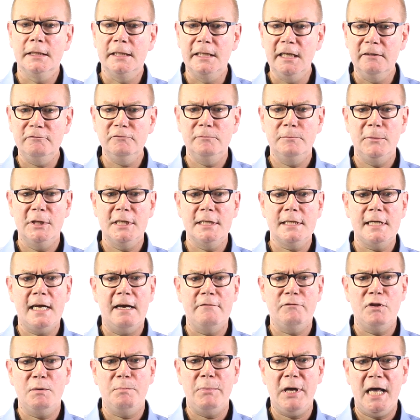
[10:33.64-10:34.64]
Governments
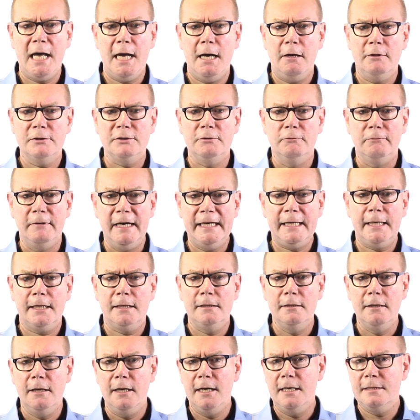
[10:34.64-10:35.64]
have the power to
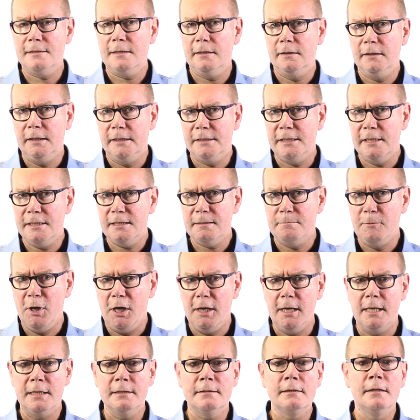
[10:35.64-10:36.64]
recognize and
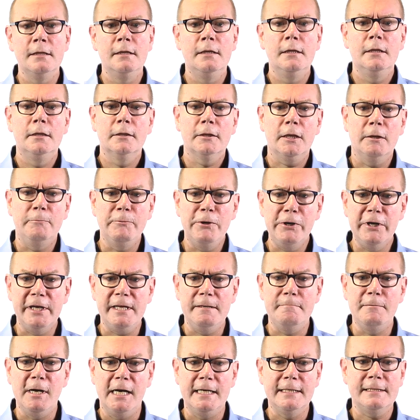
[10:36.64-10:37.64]
legitimize
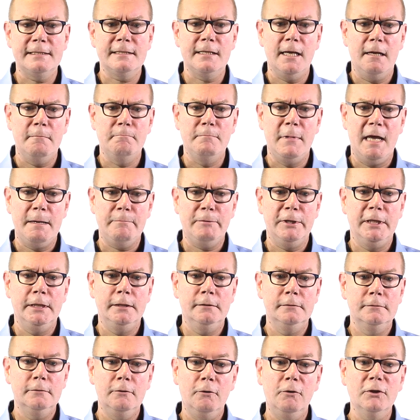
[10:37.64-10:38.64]
community-based slum mapping
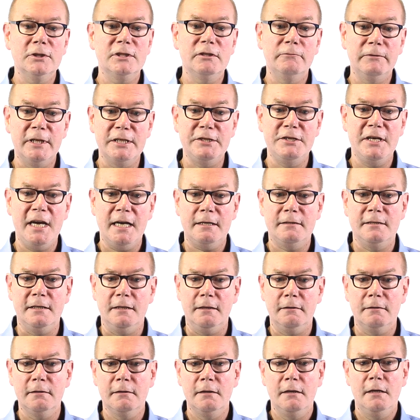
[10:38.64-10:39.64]
mapping or to reject
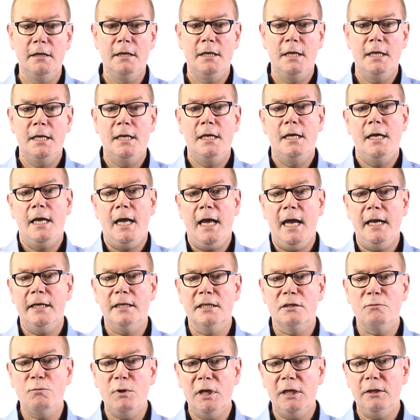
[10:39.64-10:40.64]
it,
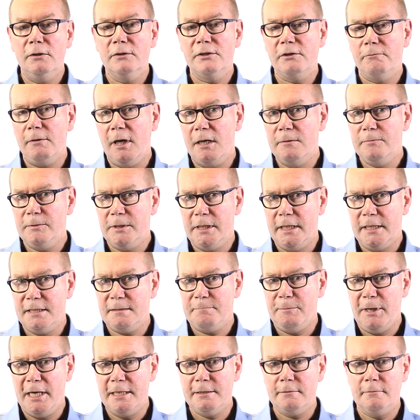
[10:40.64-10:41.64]
and as well to open their
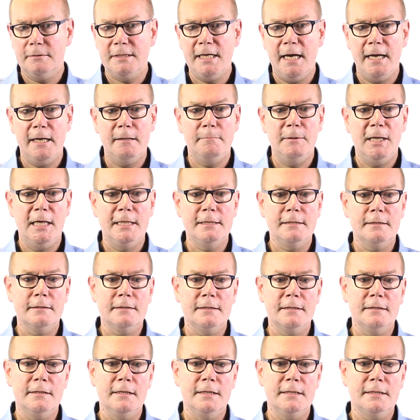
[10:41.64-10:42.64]
spatial
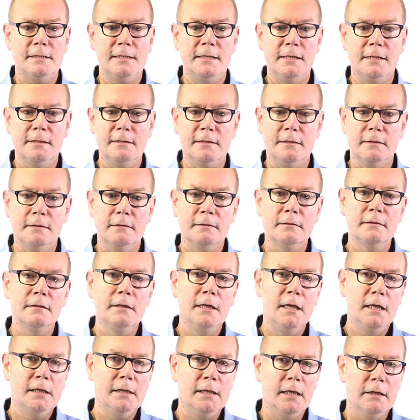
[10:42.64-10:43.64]
databases to their citizens.
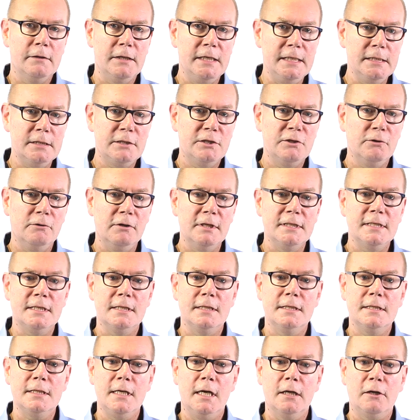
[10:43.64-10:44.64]
Now, these
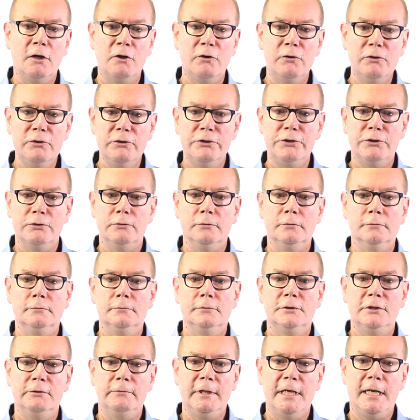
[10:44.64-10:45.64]
choices are
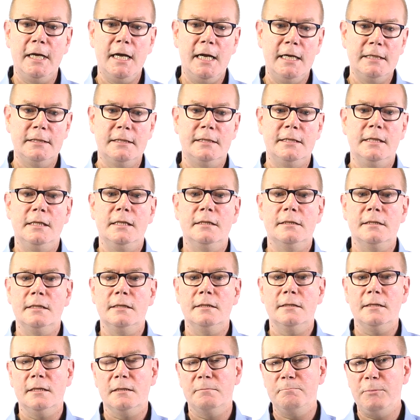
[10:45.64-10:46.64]
crucial to engage
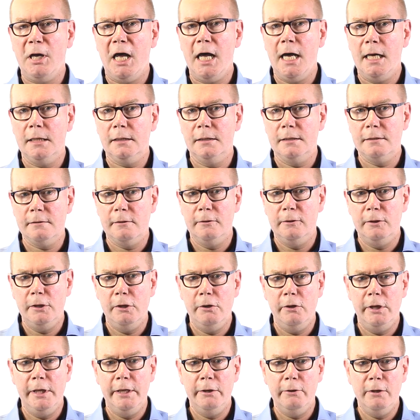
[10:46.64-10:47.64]
citizens as partners in,
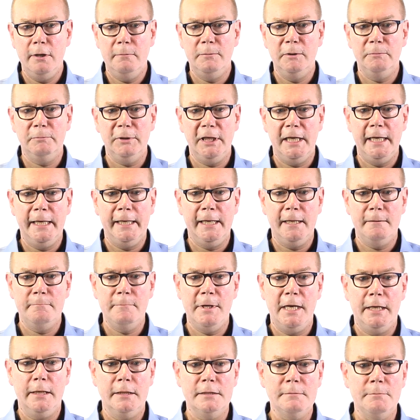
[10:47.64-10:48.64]
in urban planning
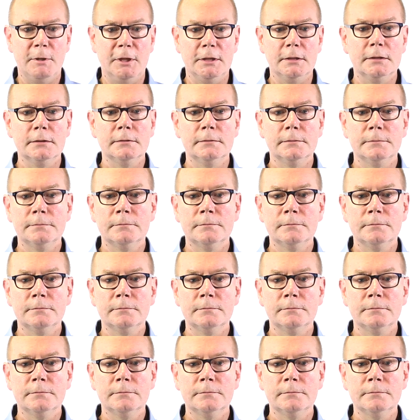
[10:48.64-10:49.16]
and management.